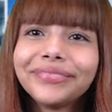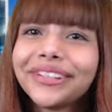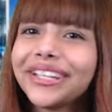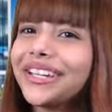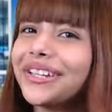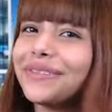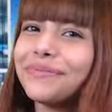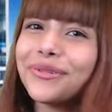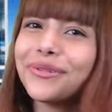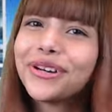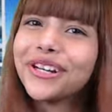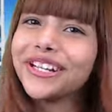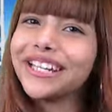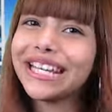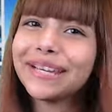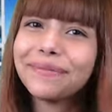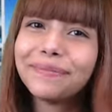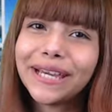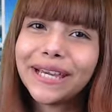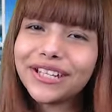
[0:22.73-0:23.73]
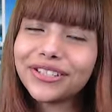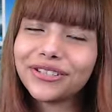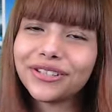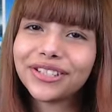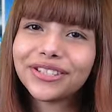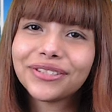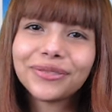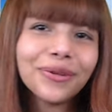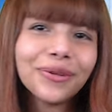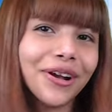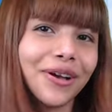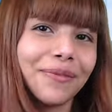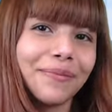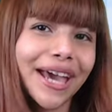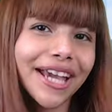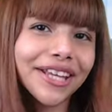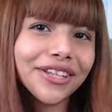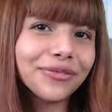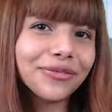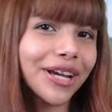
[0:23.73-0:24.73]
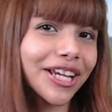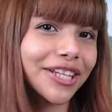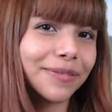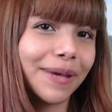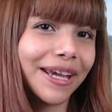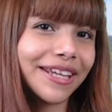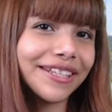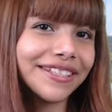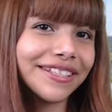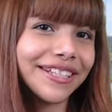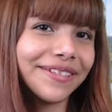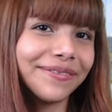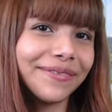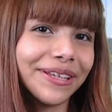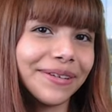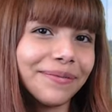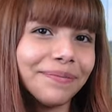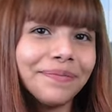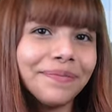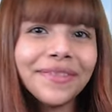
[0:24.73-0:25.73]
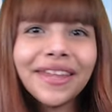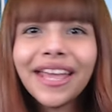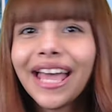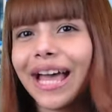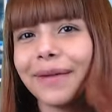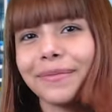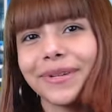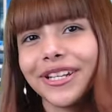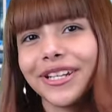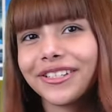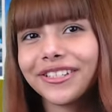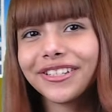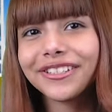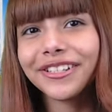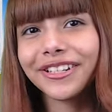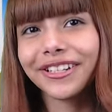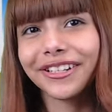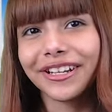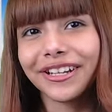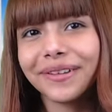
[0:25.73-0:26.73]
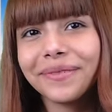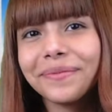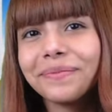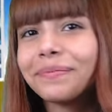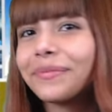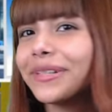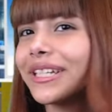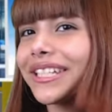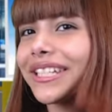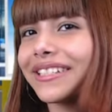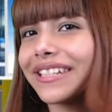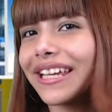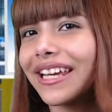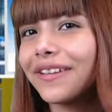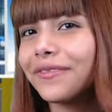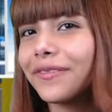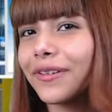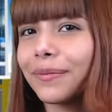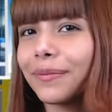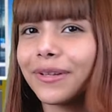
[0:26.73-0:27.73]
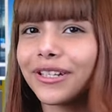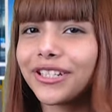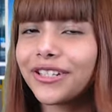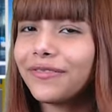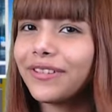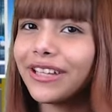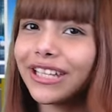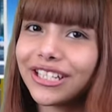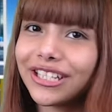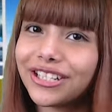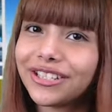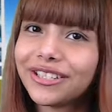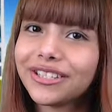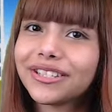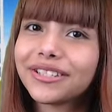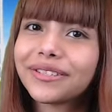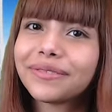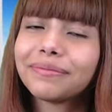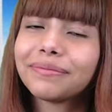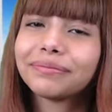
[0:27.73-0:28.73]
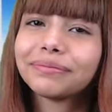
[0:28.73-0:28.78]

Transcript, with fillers: Good morning, Patriots. Welcome back to Rex Pine CV. I'm Hadassah Circa. Please stand for a Pledge of Allegiance.